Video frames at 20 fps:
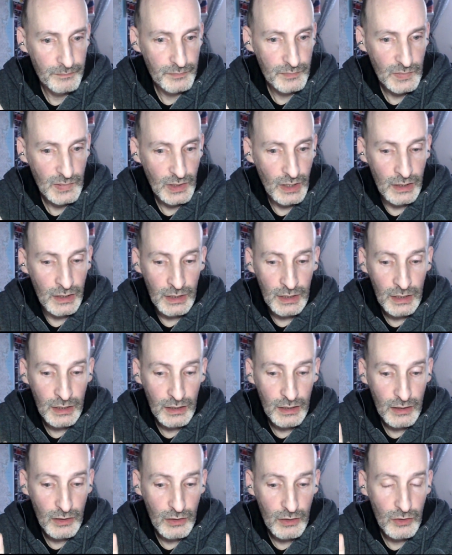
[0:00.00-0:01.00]
Uh,
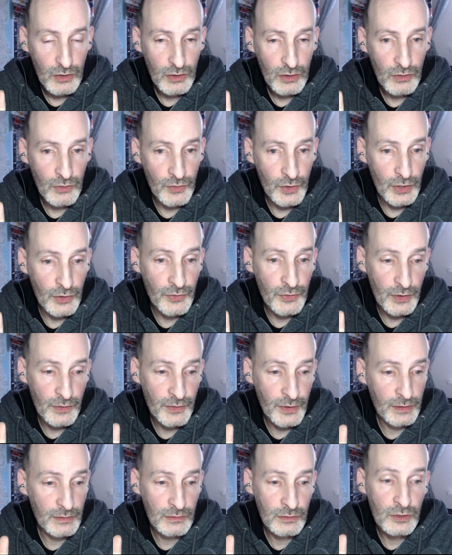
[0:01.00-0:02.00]

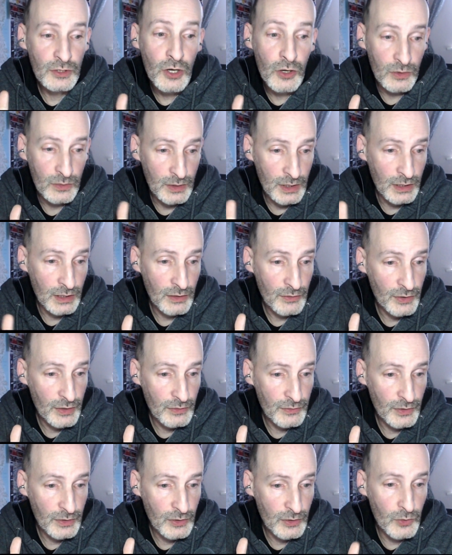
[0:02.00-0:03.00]

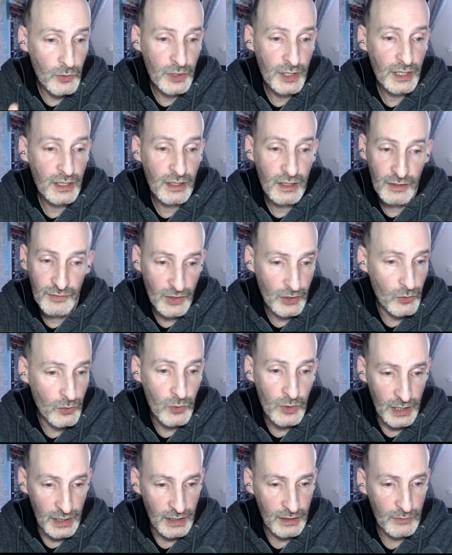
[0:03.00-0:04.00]
the cookie is a
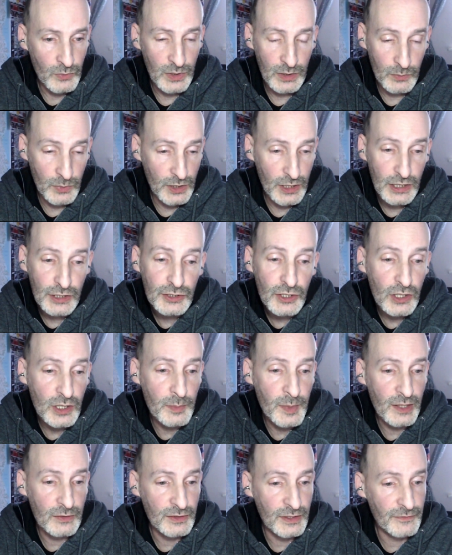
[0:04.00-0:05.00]
cookie. We're going to talk
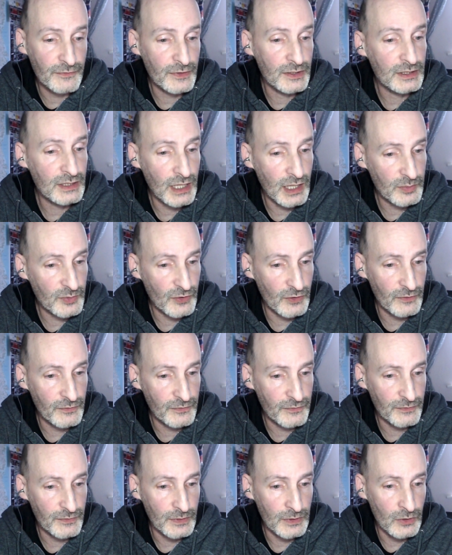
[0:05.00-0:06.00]
about different types
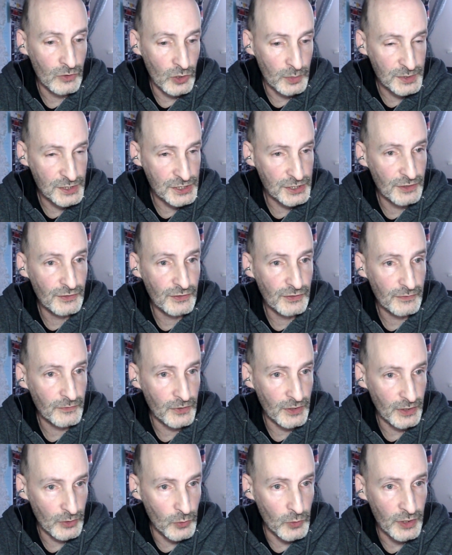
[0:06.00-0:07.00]
of options for
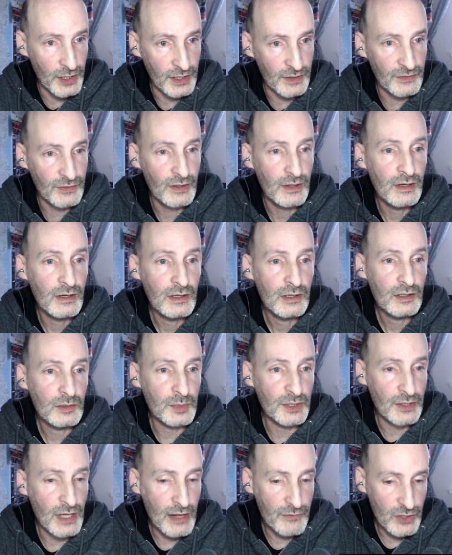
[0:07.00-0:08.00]
the cookies,
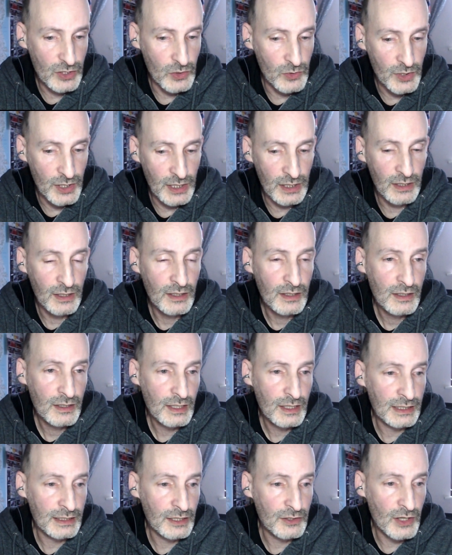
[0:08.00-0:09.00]
but you have a cookie,
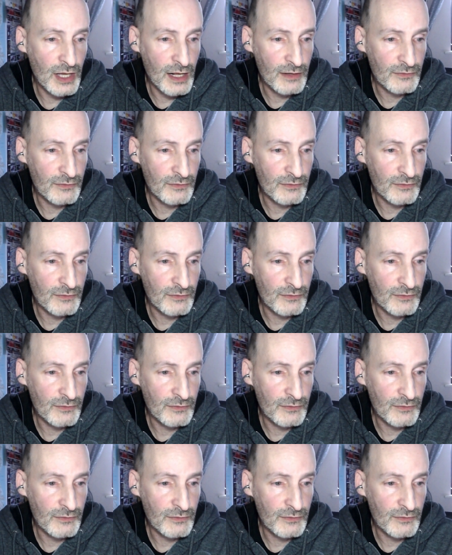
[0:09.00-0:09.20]
and then you have